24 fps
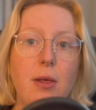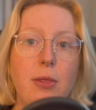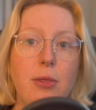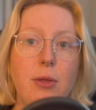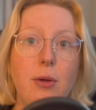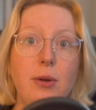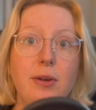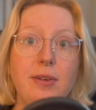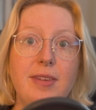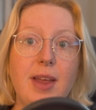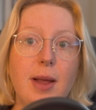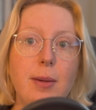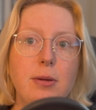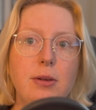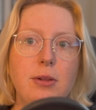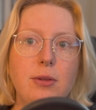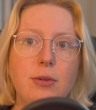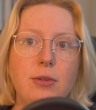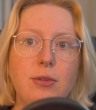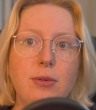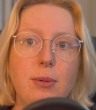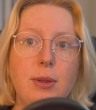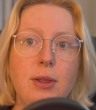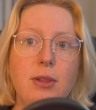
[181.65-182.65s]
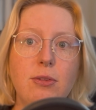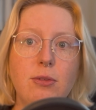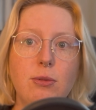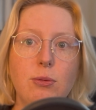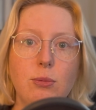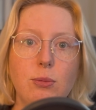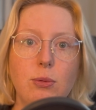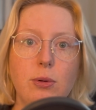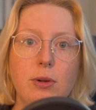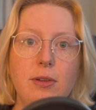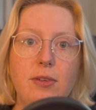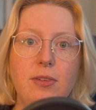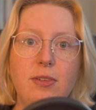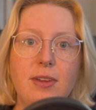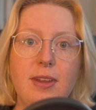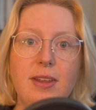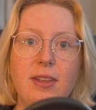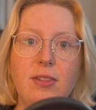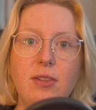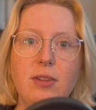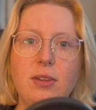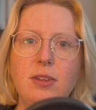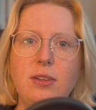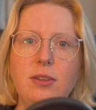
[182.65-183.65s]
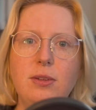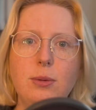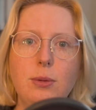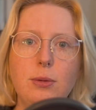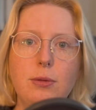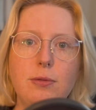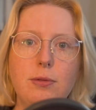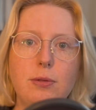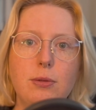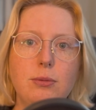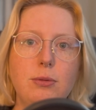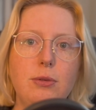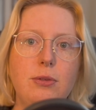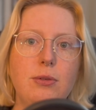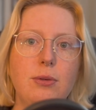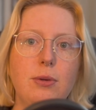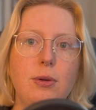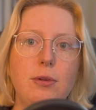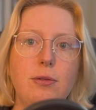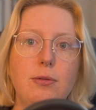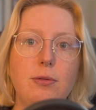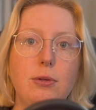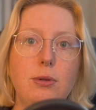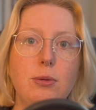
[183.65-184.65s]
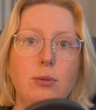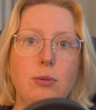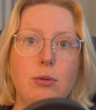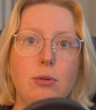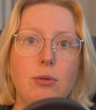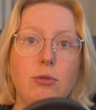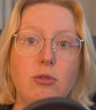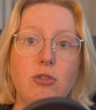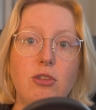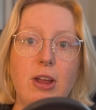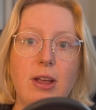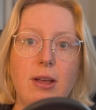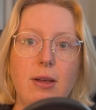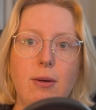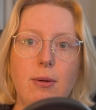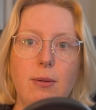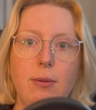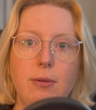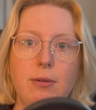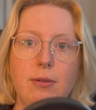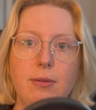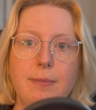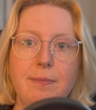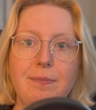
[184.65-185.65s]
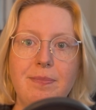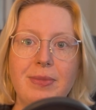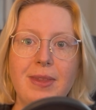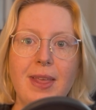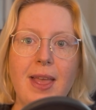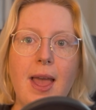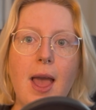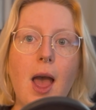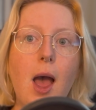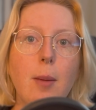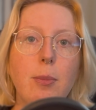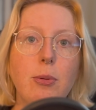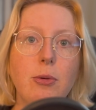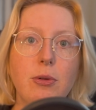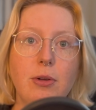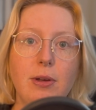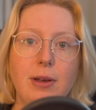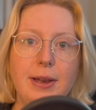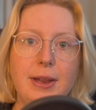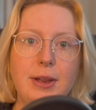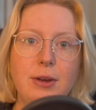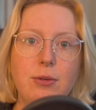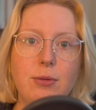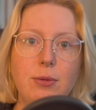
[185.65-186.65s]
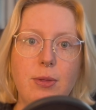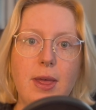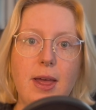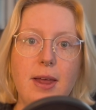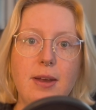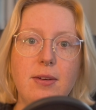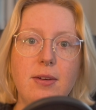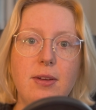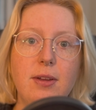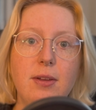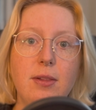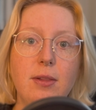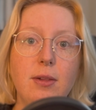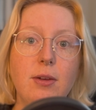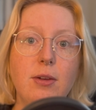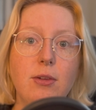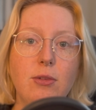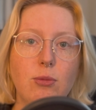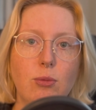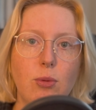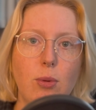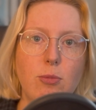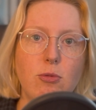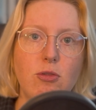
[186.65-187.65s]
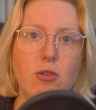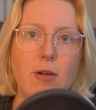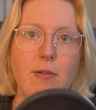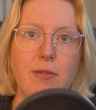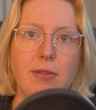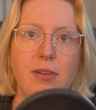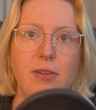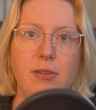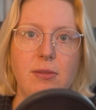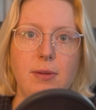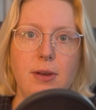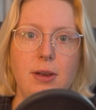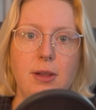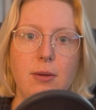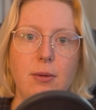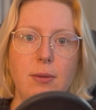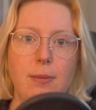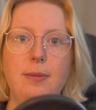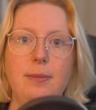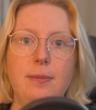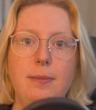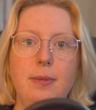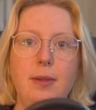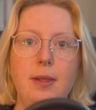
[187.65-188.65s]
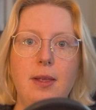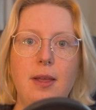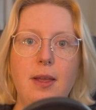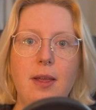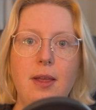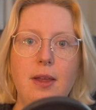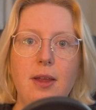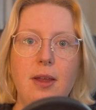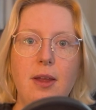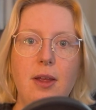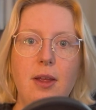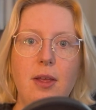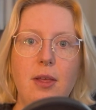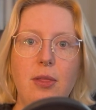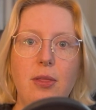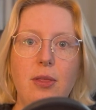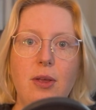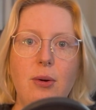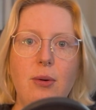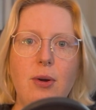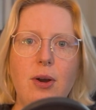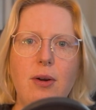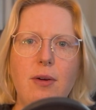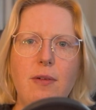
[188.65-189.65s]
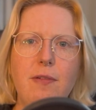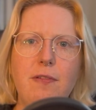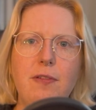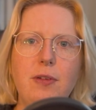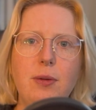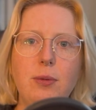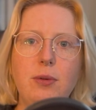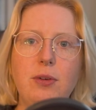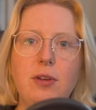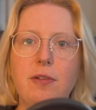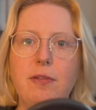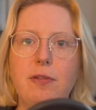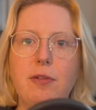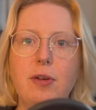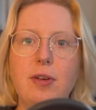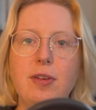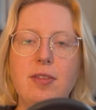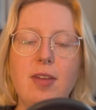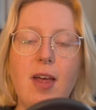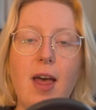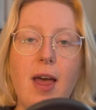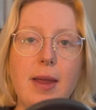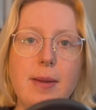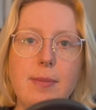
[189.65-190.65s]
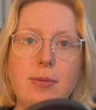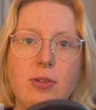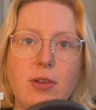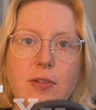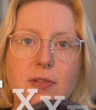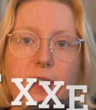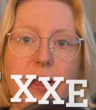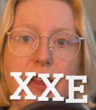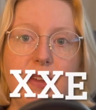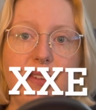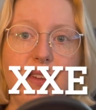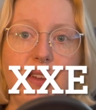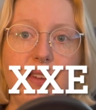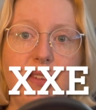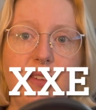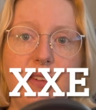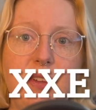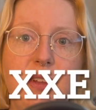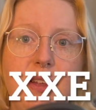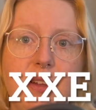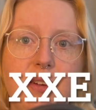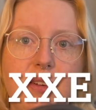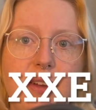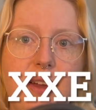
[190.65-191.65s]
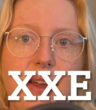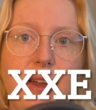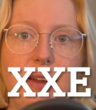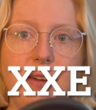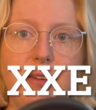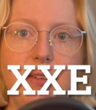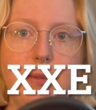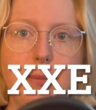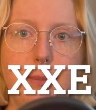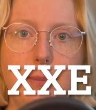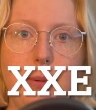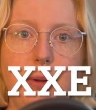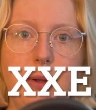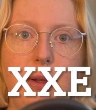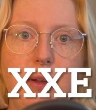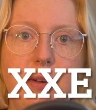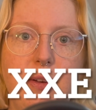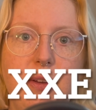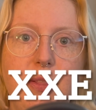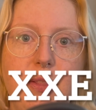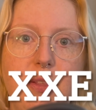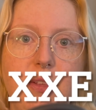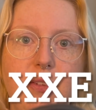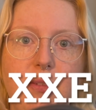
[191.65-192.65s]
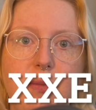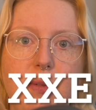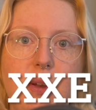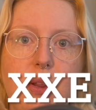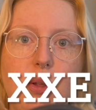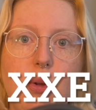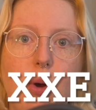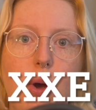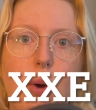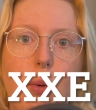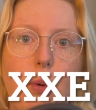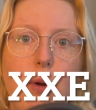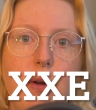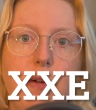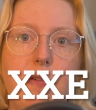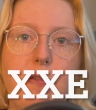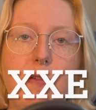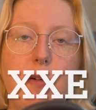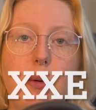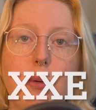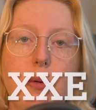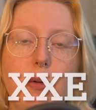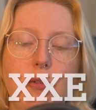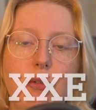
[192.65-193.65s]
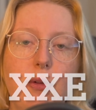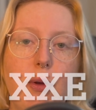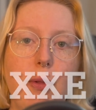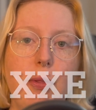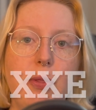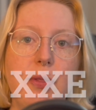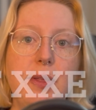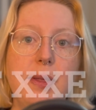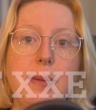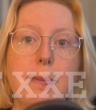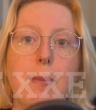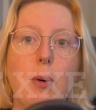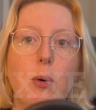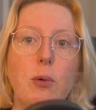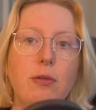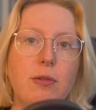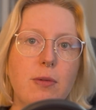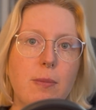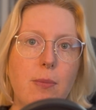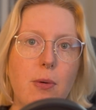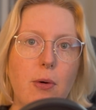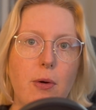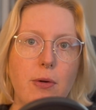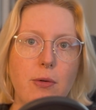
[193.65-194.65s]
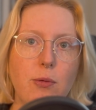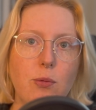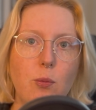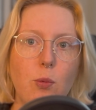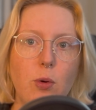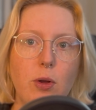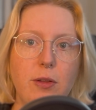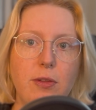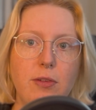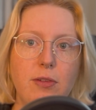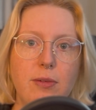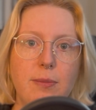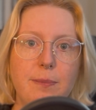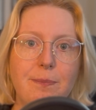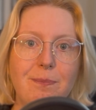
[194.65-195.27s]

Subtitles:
on WSV Schools is a useful resource for you to check out. I'll put a link to that in the description of this video. There are a few different types of XXE attacks, but in this video I want to focus on the most important ones.